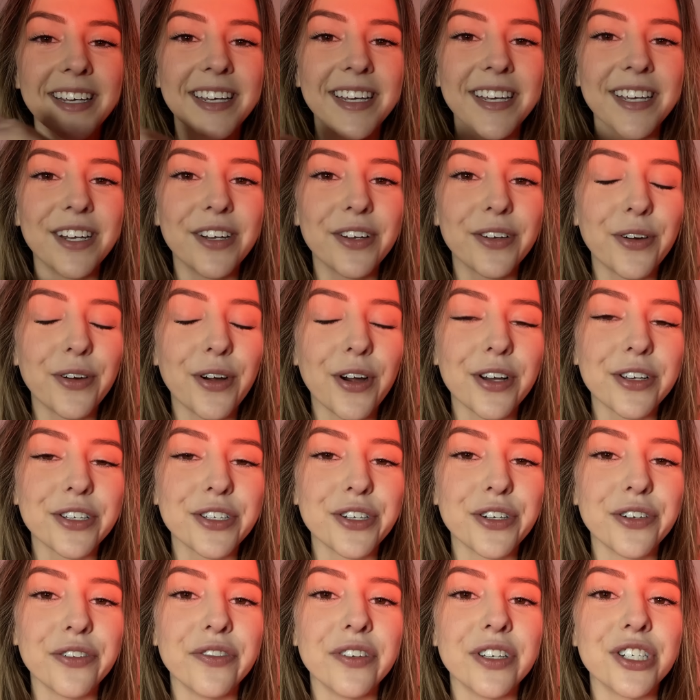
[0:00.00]
it across
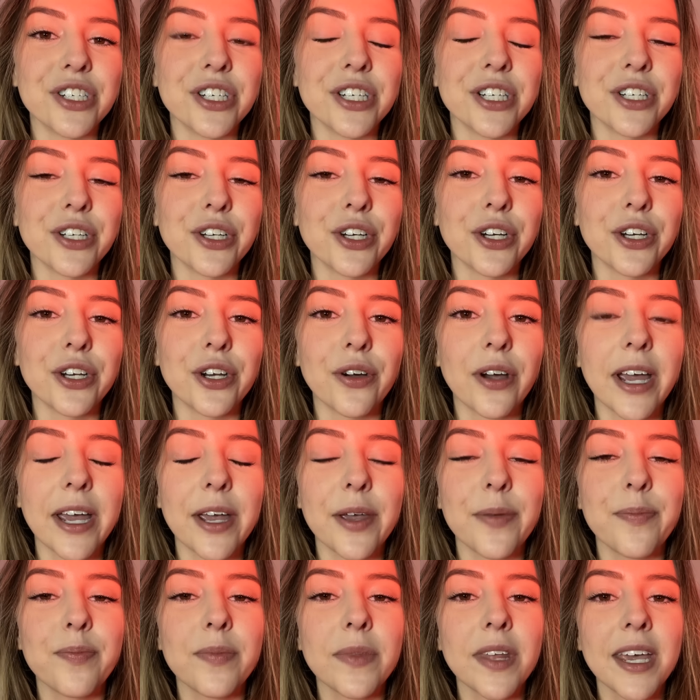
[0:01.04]
your vision. Good. Okay.
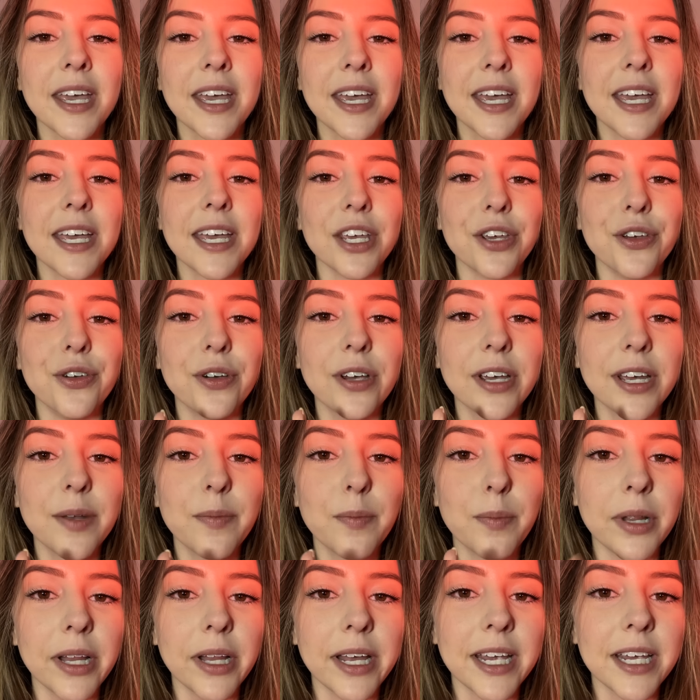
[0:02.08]
You can
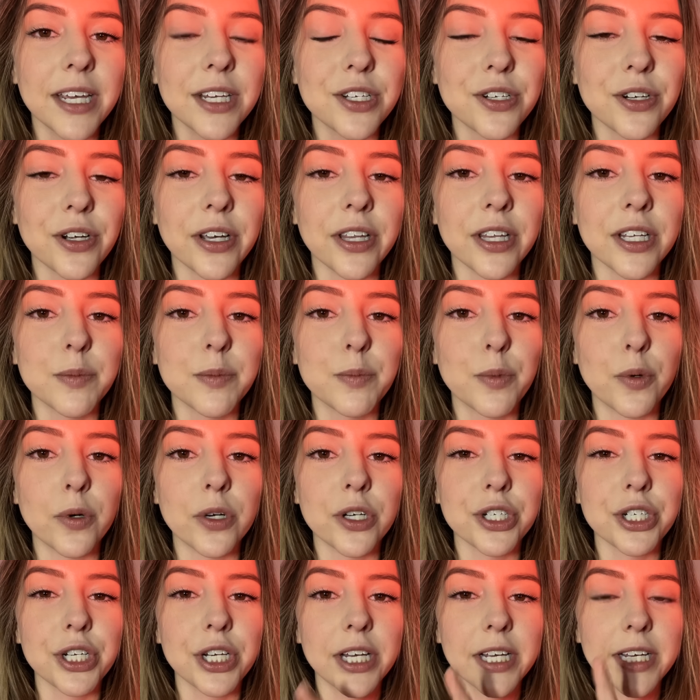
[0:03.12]
blink during this
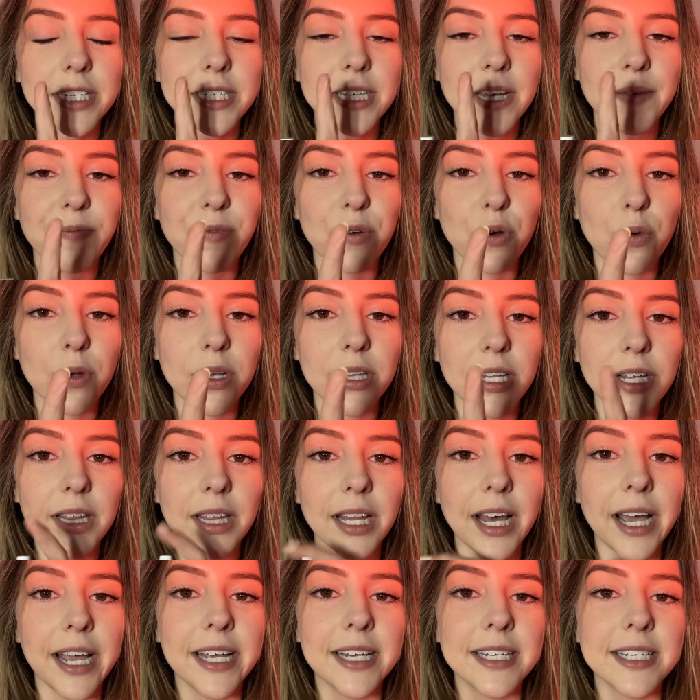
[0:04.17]
portion except for when the
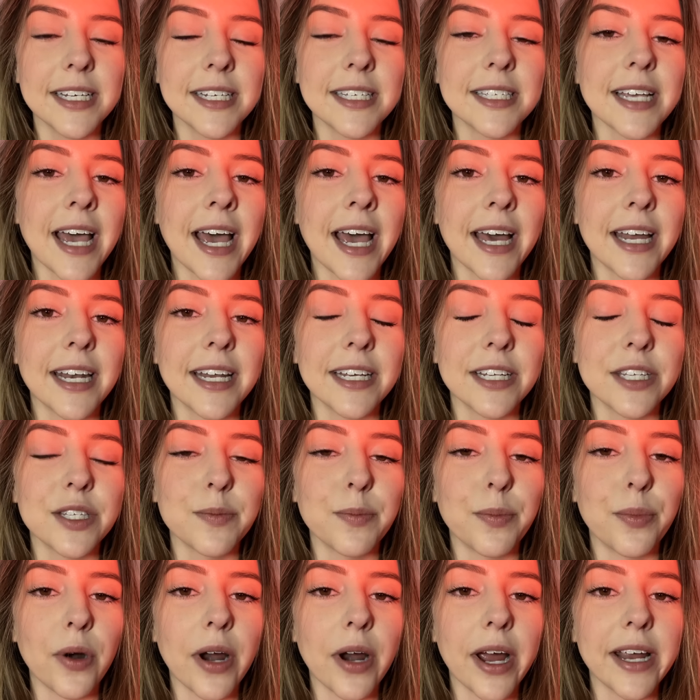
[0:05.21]
light is at its
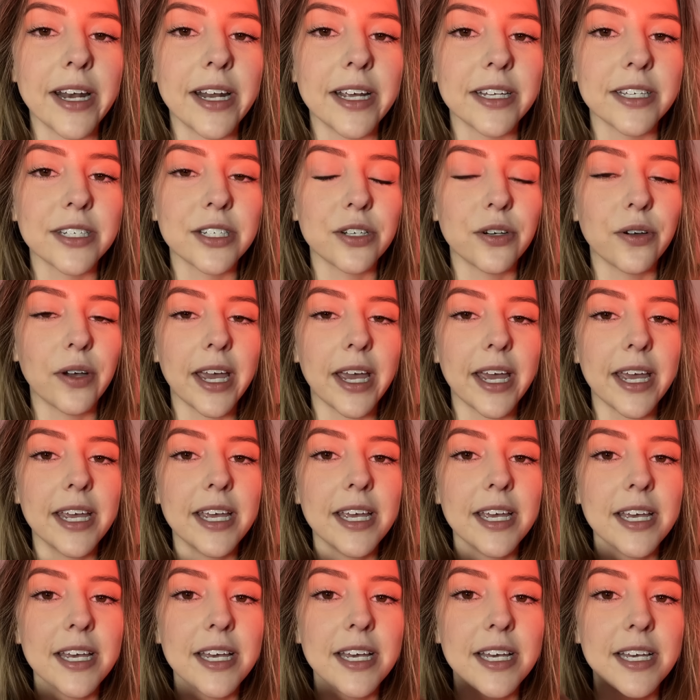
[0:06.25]
brightest, okay?
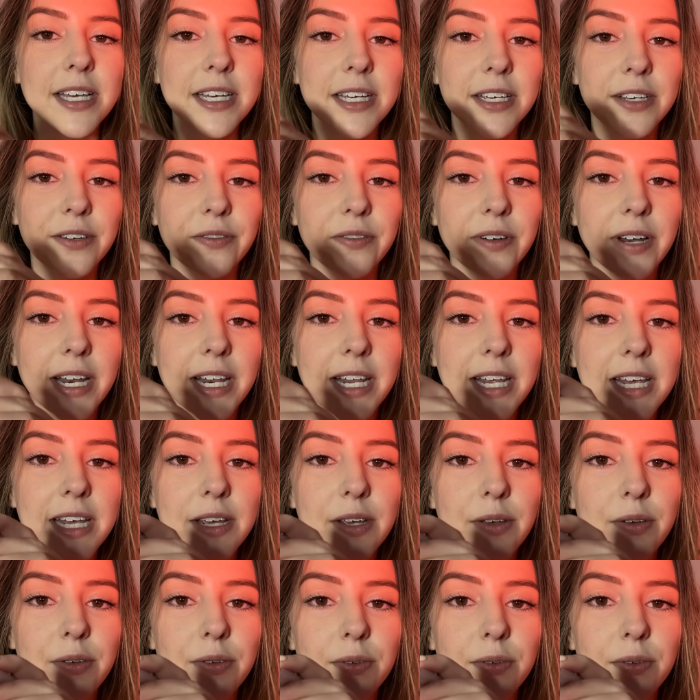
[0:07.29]
Ready?